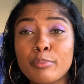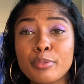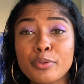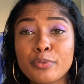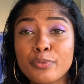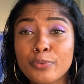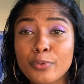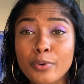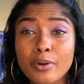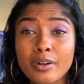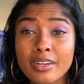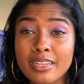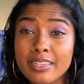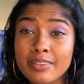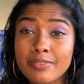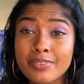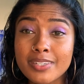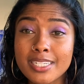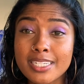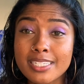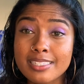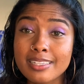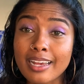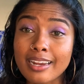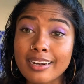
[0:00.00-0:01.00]
before even
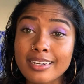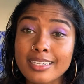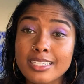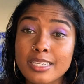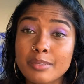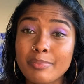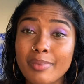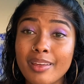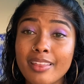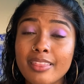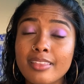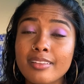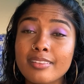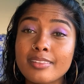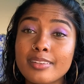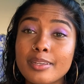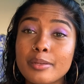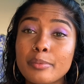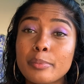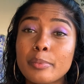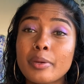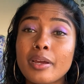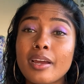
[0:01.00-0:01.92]
deciding to make the leap.